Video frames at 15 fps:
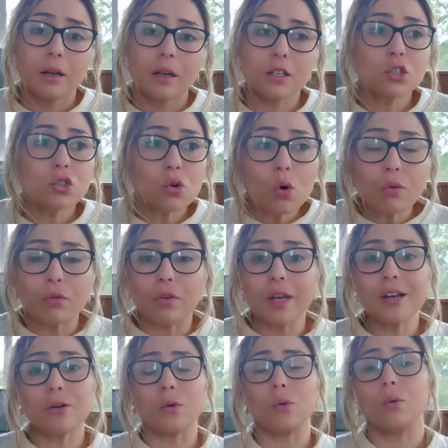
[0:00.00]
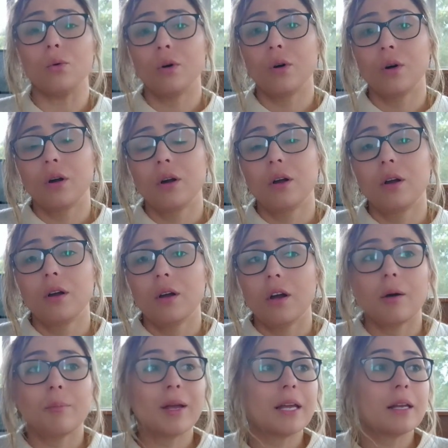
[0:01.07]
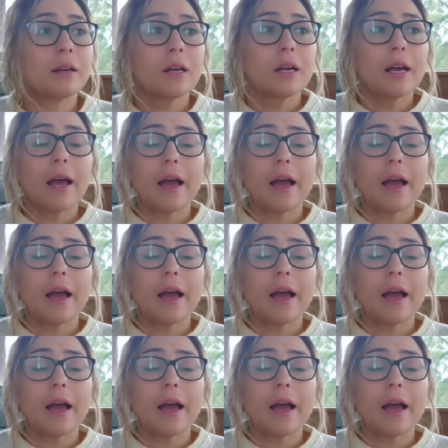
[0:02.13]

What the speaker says: It's your vehicle. I mean,